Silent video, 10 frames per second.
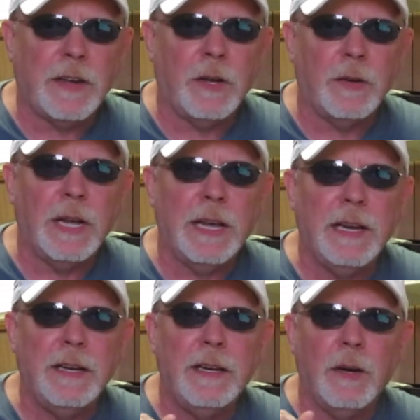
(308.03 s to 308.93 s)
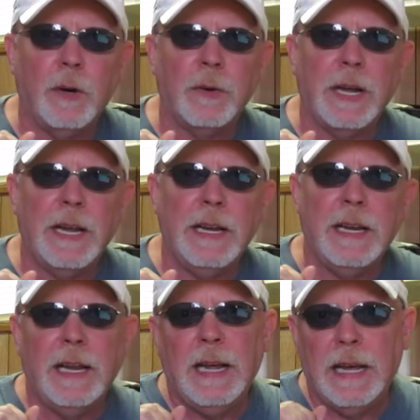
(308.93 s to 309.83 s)

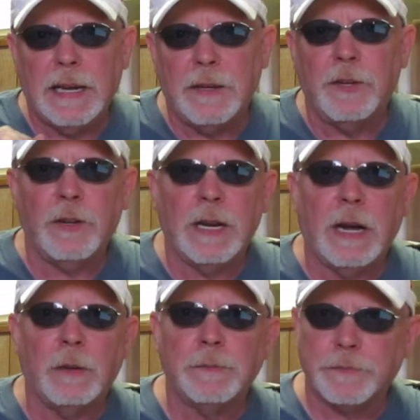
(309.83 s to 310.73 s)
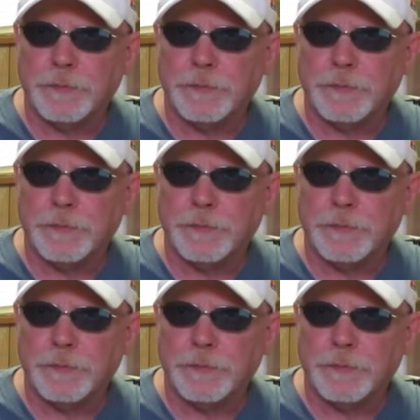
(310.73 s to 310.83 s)
okay, and I took it out